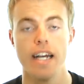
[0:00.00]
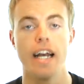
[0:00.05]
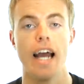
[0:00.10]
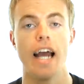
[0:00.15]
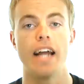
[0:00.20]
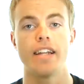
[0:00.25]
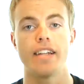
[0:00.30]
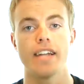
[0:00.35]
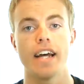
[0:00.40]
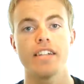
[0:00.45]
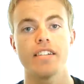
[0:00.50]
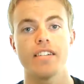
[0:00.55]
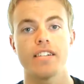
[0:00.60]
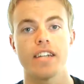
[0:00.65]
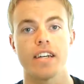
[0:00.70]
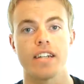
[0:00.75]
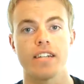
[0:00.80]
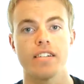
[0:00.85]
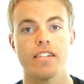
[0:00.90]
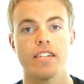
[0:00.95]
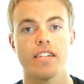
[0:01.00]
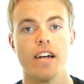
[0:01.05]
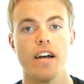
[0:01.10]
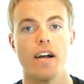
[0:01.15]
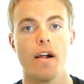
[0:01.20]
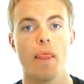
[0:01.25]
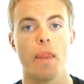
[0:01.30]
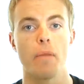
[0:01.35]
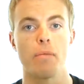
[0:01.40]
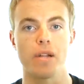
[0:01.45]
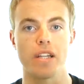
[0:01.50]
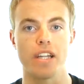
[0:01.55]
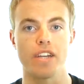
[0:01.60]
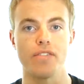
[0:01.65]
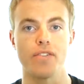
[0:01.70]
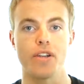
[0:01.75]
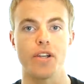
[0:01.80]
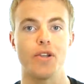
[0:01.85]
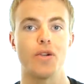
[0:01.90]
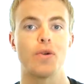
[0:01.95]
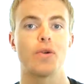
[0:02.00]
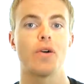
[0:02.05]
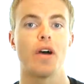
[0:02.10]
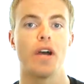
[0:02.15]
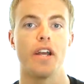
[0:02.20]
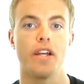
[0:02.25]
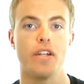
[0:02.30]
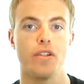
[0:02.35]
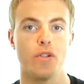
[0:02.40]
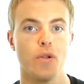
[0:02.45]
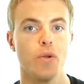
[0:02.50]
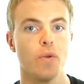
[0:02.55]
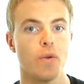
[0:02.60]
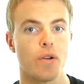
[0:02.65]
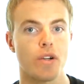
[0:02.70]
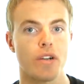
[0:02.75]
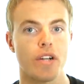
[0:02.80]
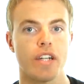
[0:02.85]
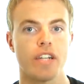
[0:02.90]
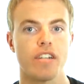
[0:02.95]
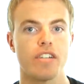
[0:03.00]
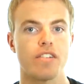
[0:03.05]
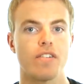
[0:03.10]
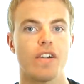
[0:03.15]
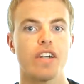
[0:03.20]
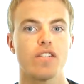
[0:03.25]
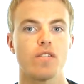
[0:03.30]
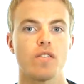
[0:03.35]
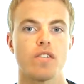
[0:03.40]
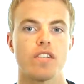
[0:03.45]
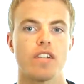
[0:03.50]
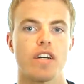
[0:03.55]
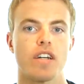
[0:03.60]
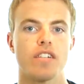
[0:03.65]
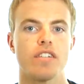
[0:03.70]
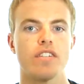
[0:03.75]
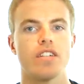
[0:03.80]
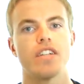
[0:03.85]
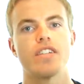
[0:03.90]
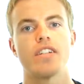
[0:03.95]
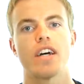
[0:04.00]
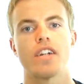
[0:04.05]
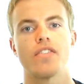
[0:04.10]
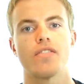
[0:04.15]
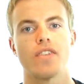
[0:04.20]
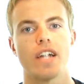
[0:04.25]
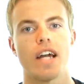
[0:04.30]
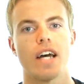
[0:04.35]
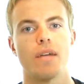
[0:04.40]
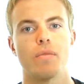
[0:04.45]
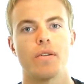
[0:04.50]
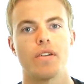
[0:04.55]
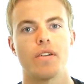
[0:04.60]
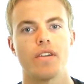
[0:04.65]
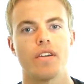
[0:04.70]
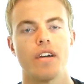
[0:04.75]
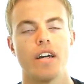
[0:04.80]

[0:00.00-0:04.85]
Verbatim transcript: And in that sense, believing you're a doer in a stressful sense is out of alignment.